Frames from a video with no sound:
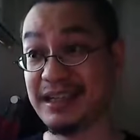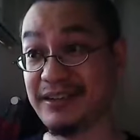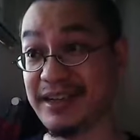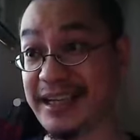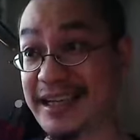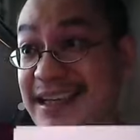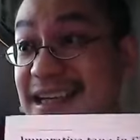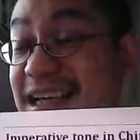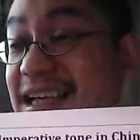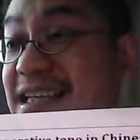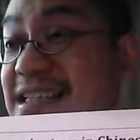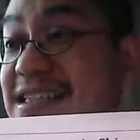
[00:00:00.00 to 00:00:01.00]
Okay?
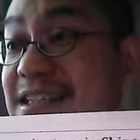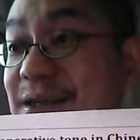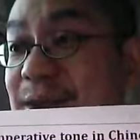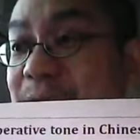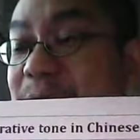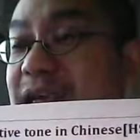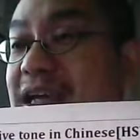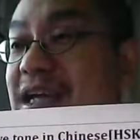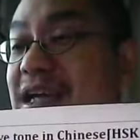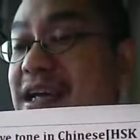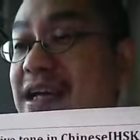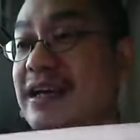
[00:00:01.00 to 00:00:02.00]
So
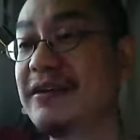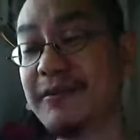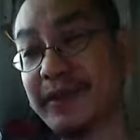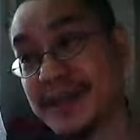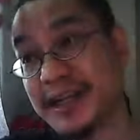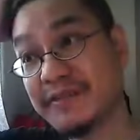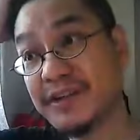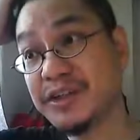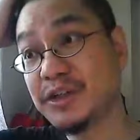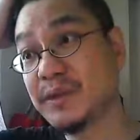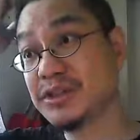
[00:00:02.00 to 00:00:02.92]
whenever you